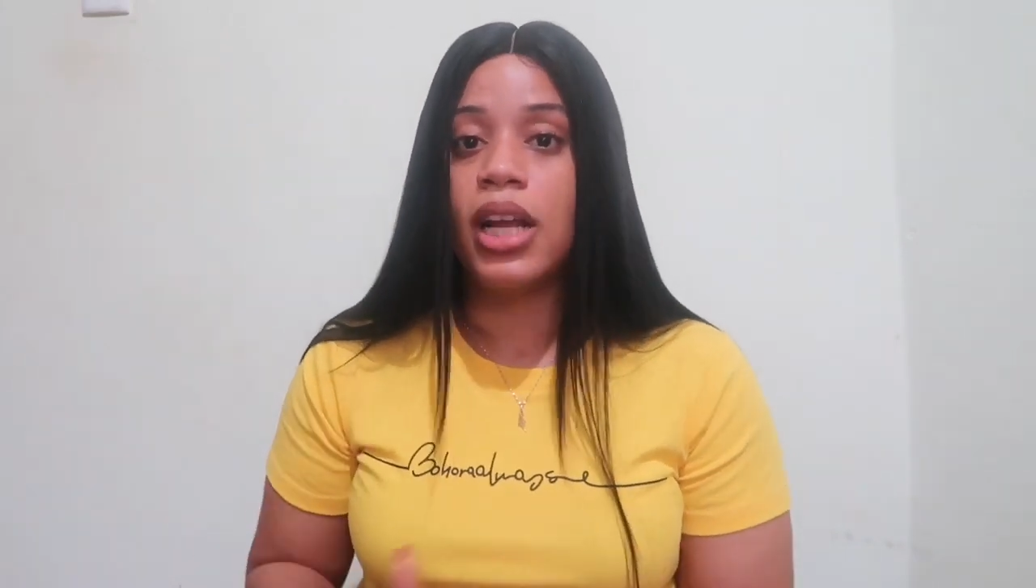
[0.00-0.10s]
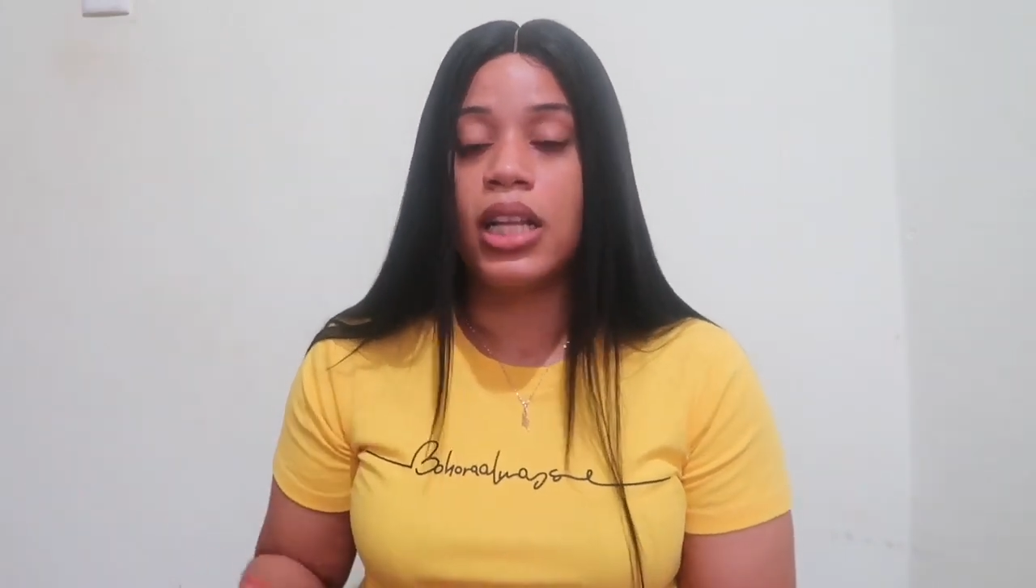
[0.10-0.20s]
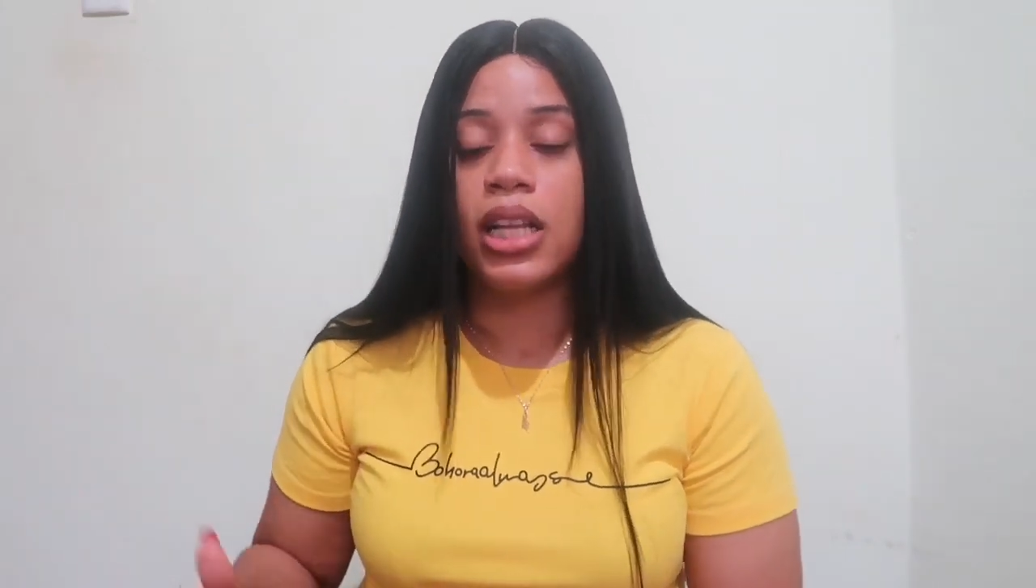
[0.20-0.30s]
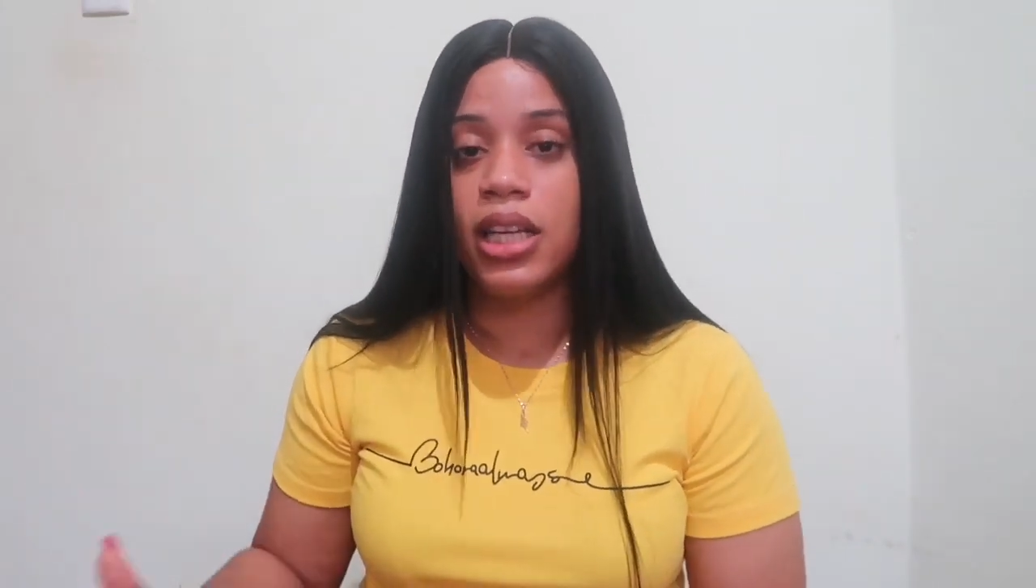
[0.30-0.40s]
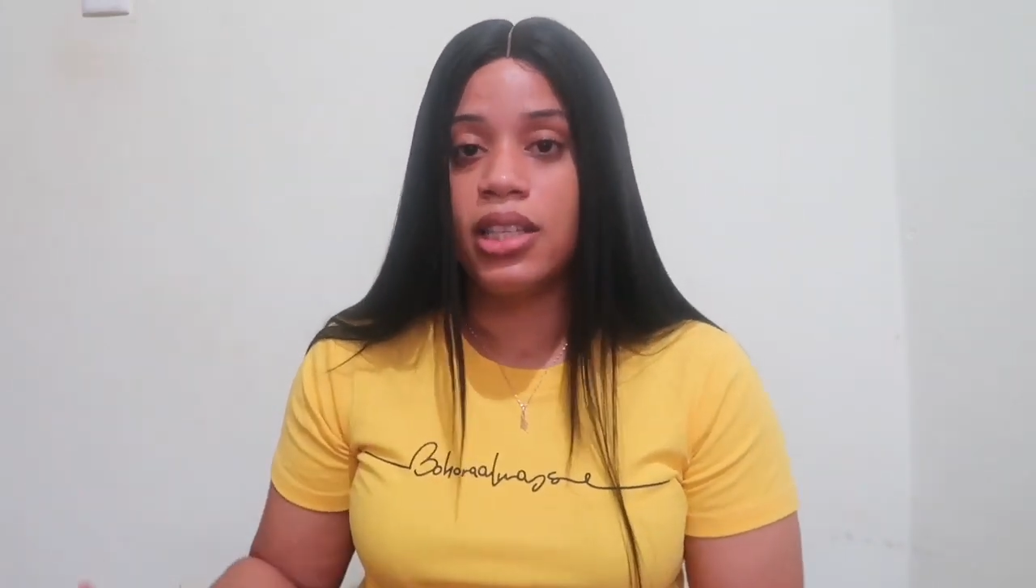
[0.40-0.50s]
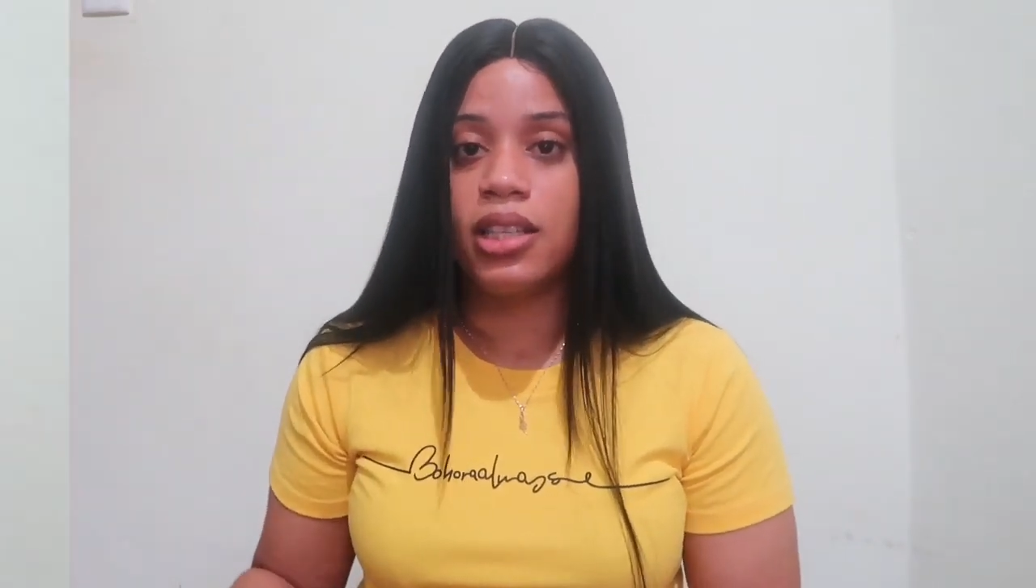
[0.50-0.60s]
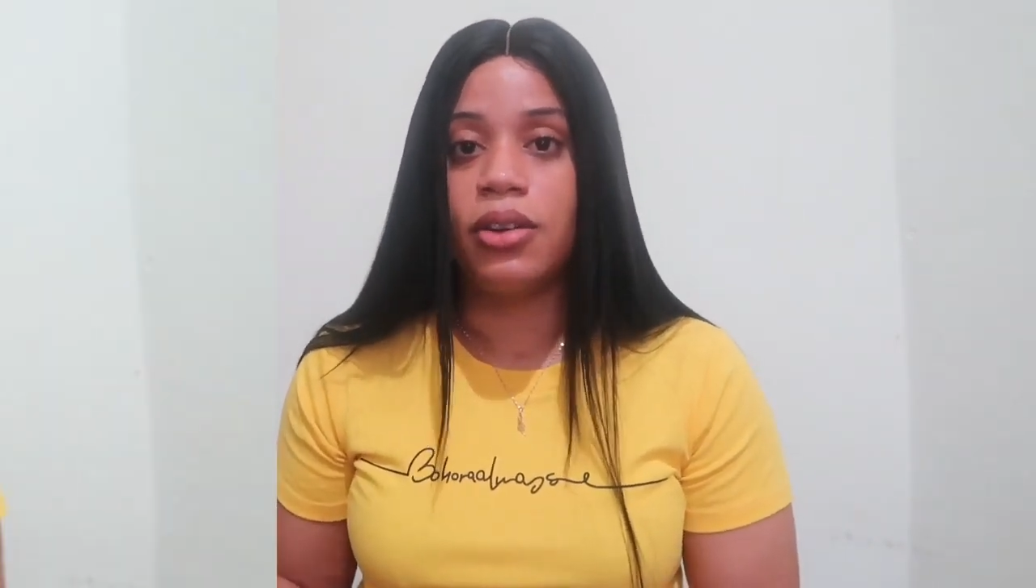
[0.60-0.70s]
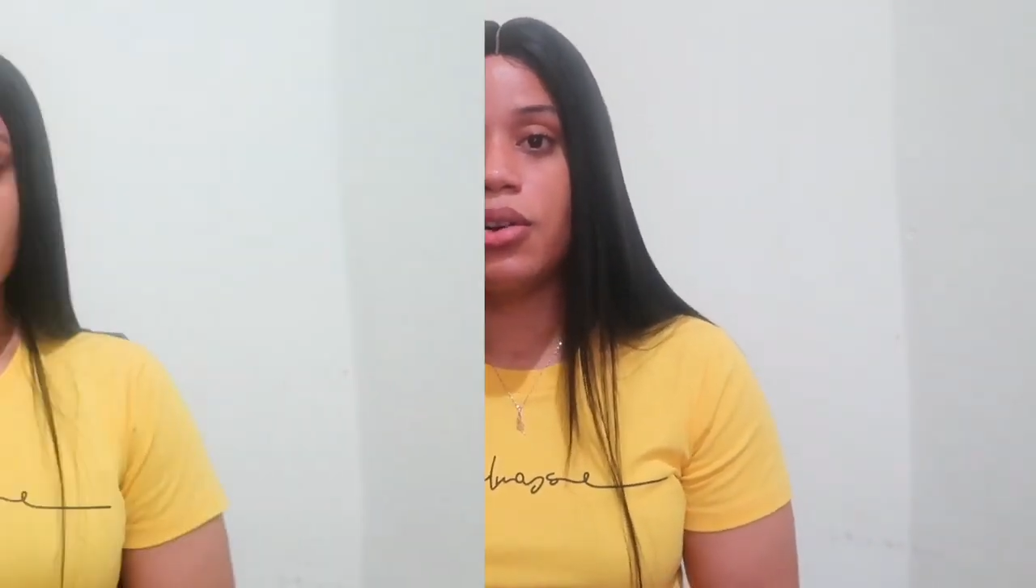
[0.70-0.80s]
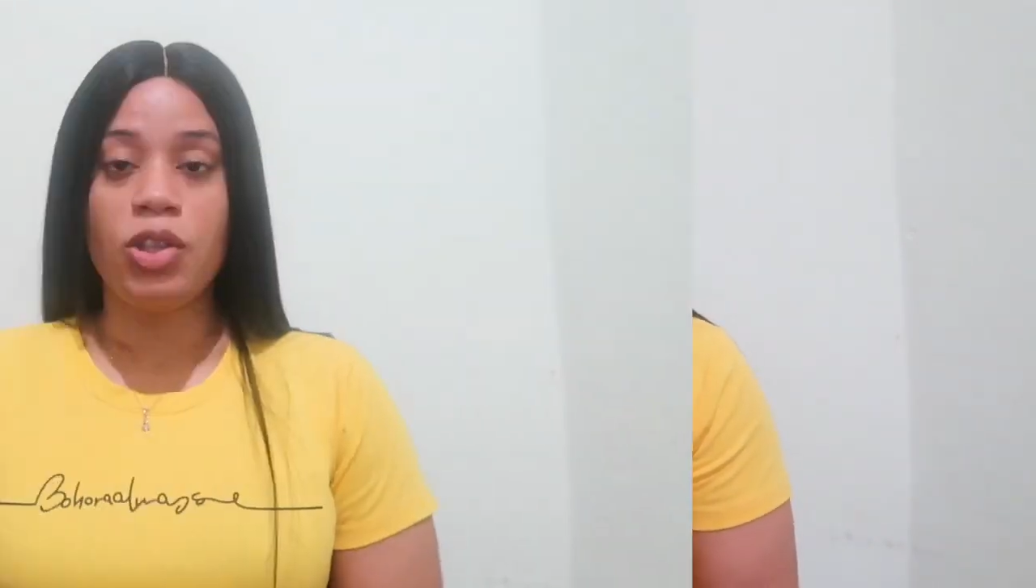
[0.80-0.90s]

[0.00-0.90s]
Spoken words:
anything serious.